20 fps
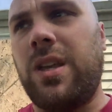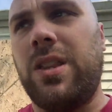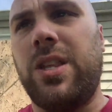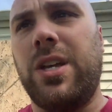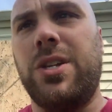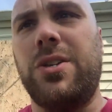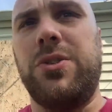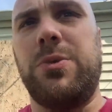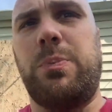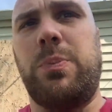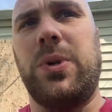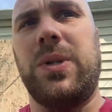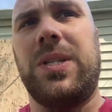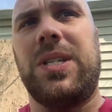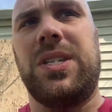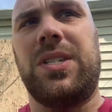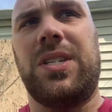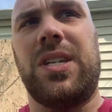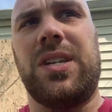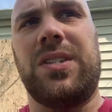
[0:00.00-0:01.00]
Then you put
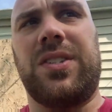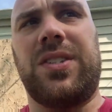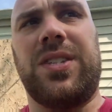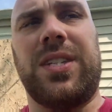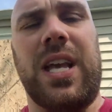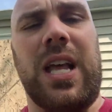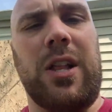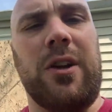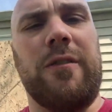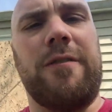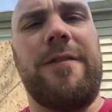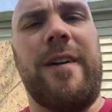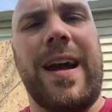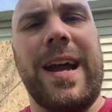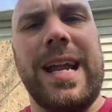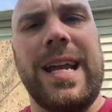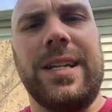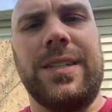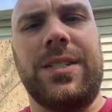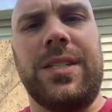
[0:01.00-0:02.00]
this as seller
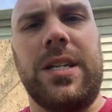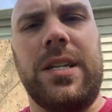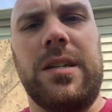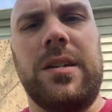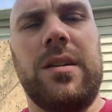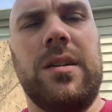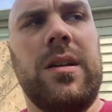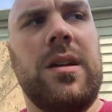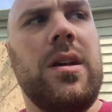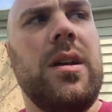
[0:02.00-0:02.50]
financing,